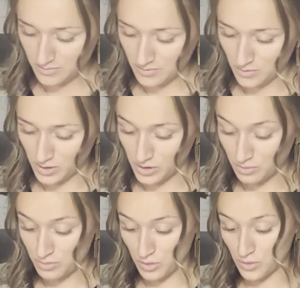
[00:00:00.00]
do you
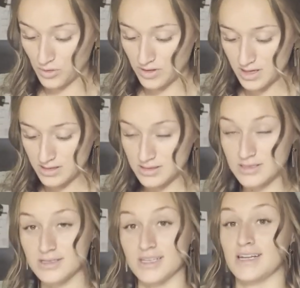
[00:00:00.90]
pour
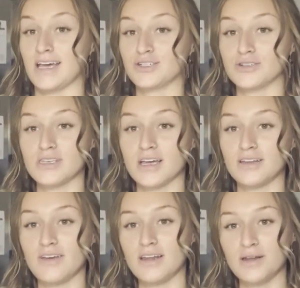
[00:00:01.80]
this, the nitro's
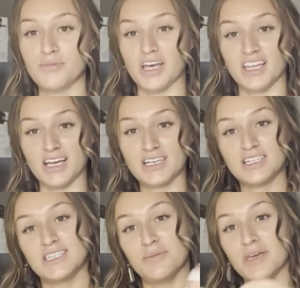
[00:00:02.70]
activated by like
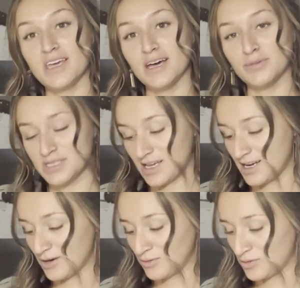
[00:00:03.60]
tipping it upside
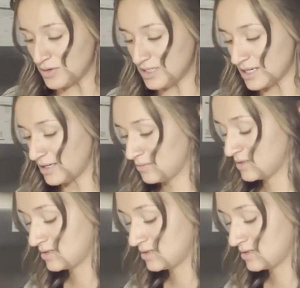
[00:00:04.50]
down three times.